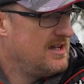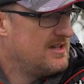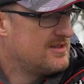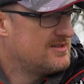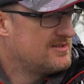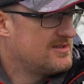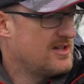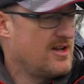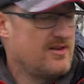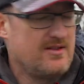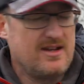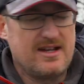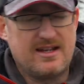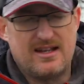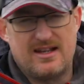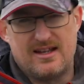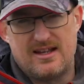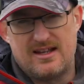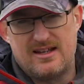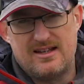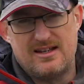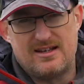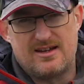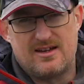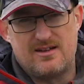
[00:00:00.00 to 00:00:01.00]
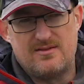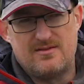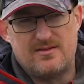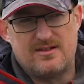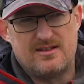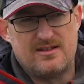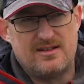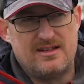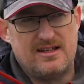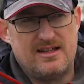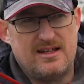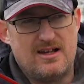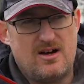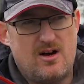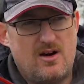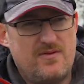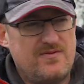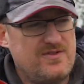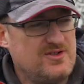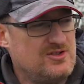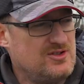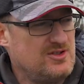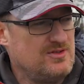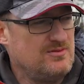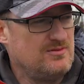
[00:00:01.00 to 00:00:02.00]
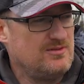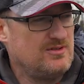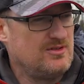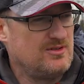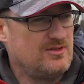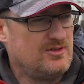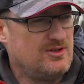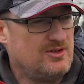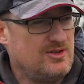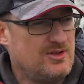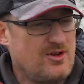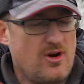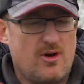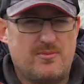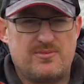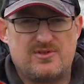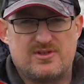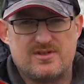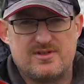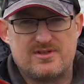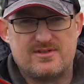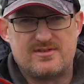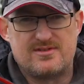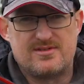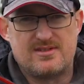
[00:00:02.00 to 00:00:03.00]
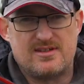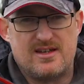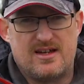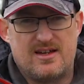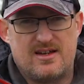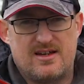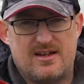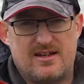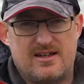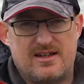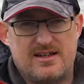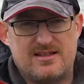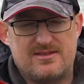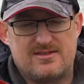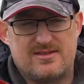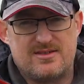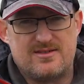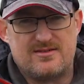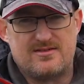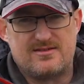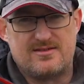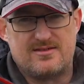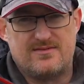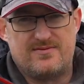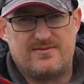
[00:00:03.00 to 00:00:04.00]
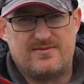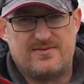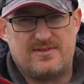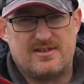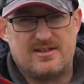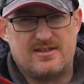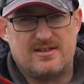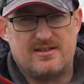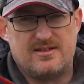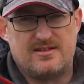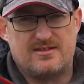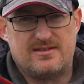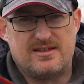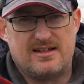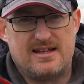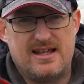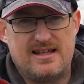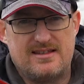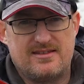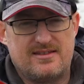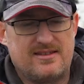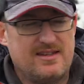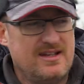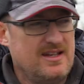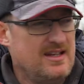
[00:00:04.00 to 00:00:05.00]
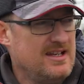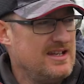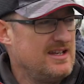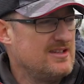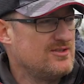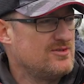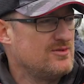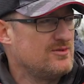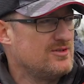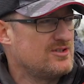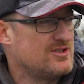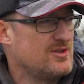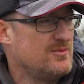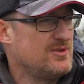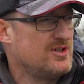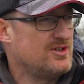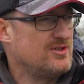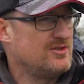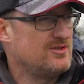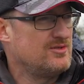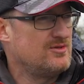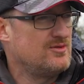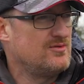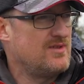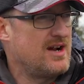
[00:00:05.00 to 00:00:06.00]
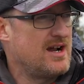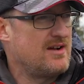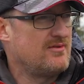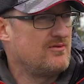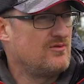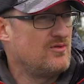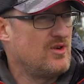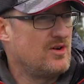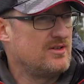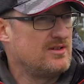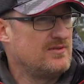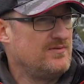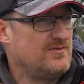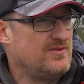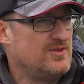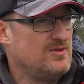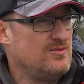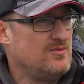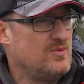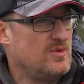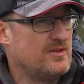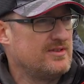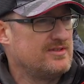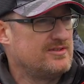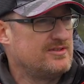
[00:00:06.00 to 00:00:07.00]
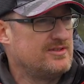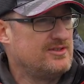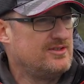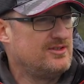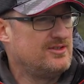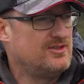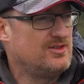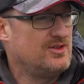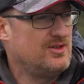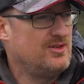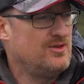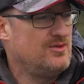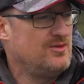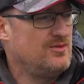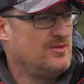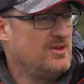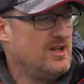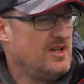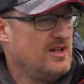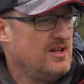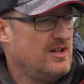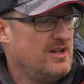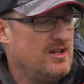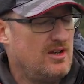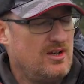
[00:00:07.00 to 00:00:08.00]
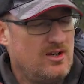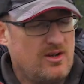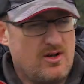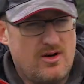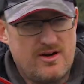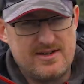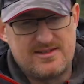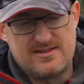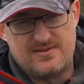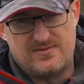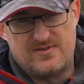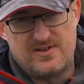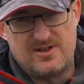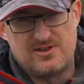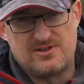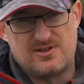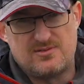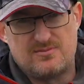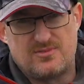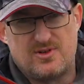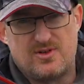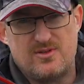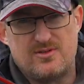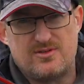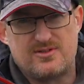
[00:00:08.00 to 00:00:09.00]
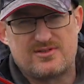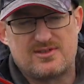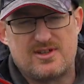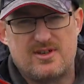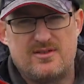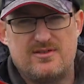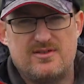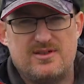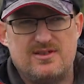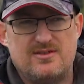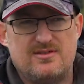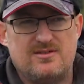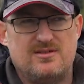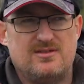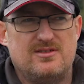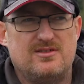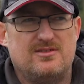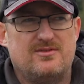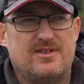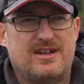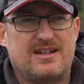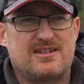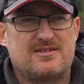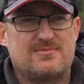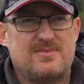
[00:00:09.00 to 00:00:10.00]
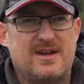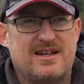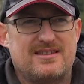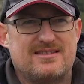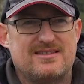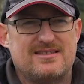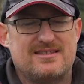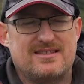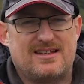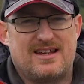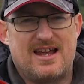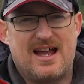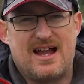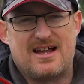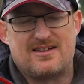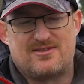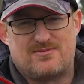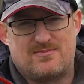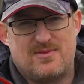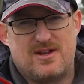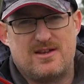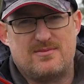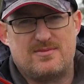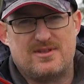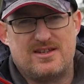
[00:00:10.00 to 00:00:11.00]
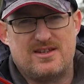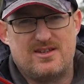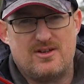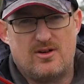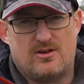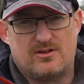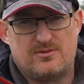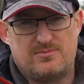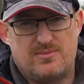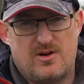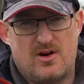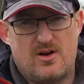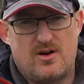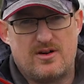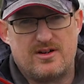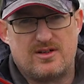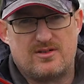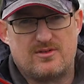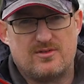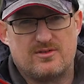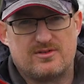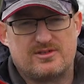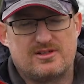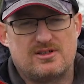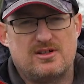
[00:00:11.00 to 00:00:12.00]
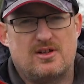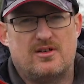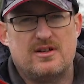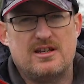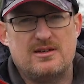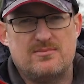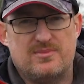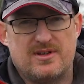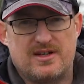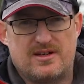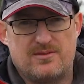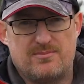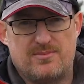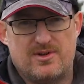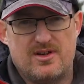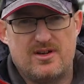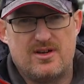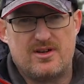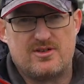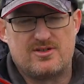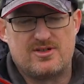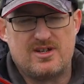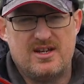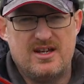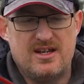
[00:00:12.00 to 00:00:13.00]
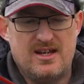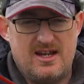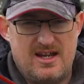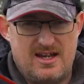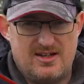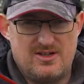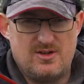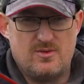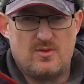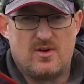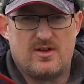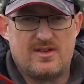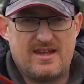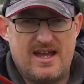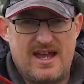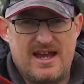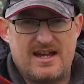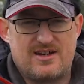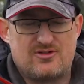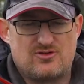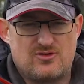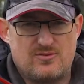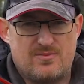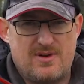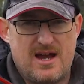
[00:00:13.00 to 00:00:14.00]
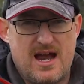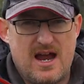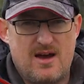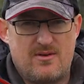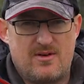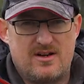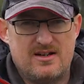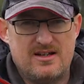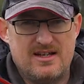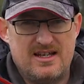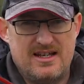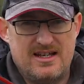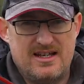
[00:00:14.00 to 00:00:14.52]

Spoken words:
So you know, it offers you good options in terms of the length. It's also a good all-round rod if you want to do lighter fishing, but also you're expecting to catch maybe the odd pike or slightly bigger perch, and you want that extra power